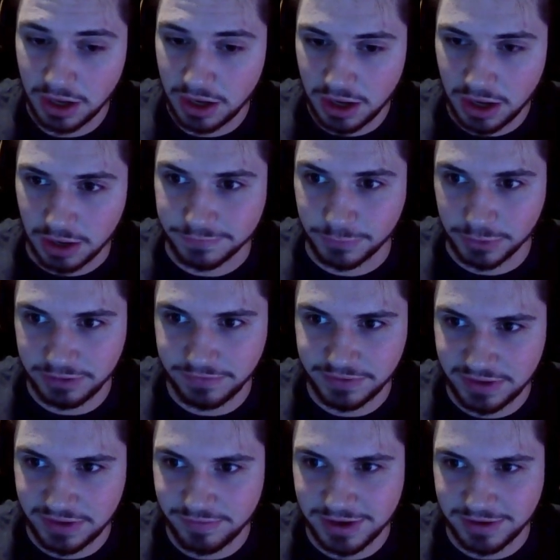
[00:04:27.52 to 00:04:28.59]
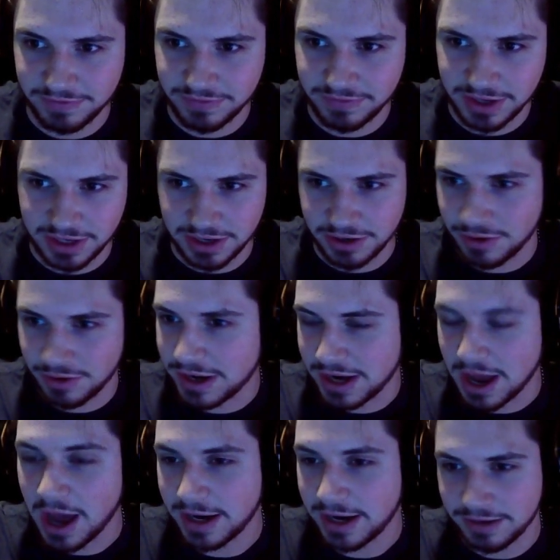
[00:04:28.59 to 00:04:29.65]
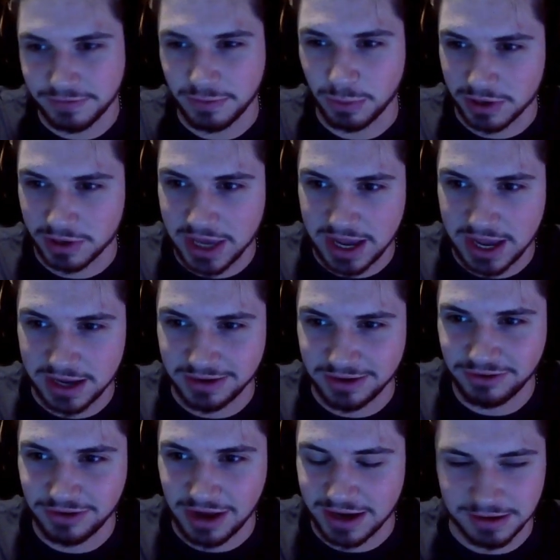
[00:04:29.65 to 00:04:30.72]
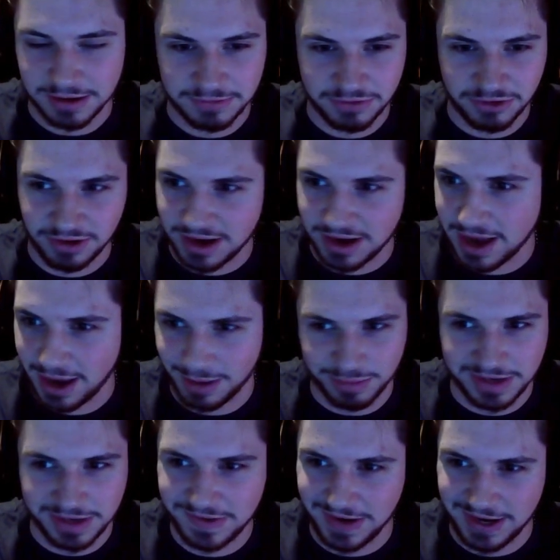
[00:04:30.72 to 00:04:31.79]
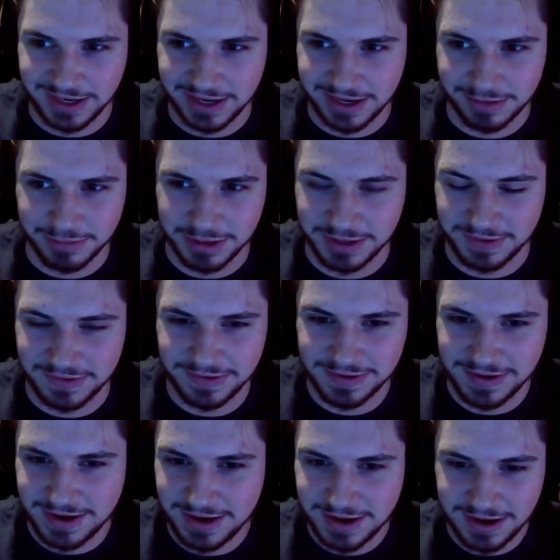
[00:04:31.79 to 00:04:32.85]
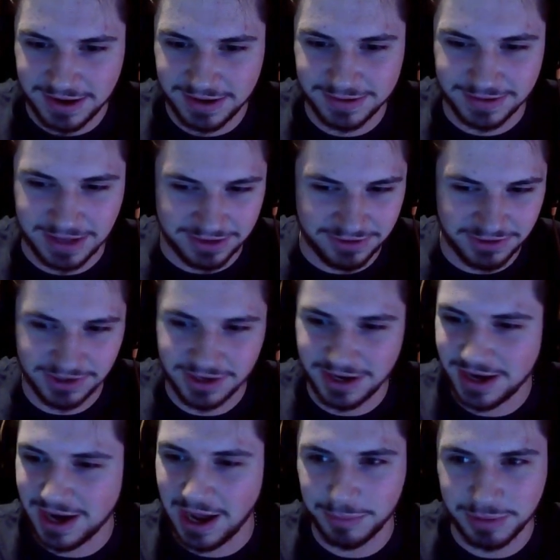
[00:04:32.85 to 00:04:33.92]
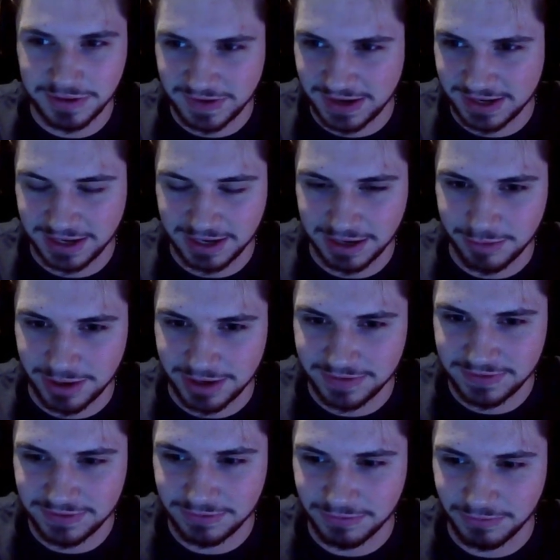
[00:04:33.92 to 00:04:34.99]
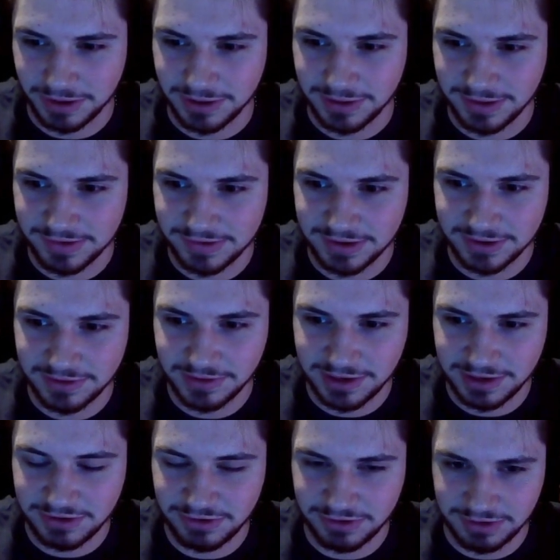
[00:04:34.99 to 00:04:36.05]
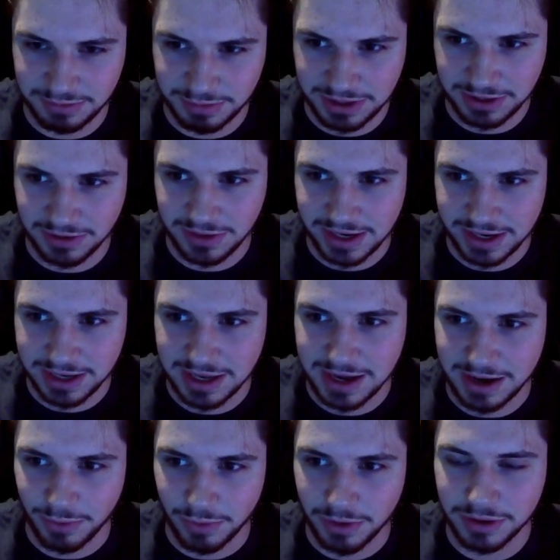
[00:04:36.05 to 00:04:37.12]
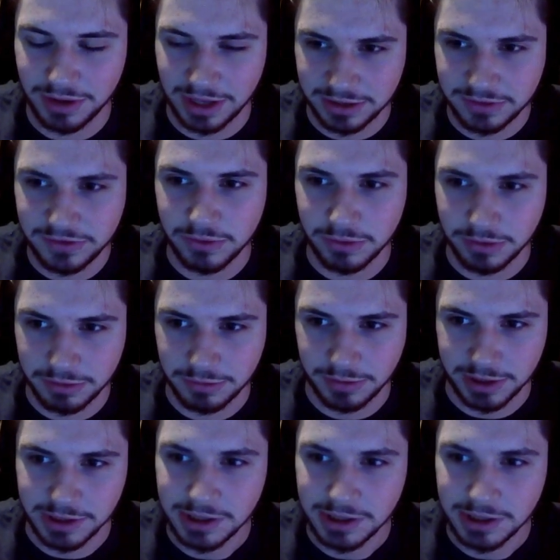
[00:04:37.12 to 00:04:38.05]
a 45-minute video, not at 4K, should not be 10 gigabytes. That should not be 10 gigabytes. Realistically, it should be like 2 to 3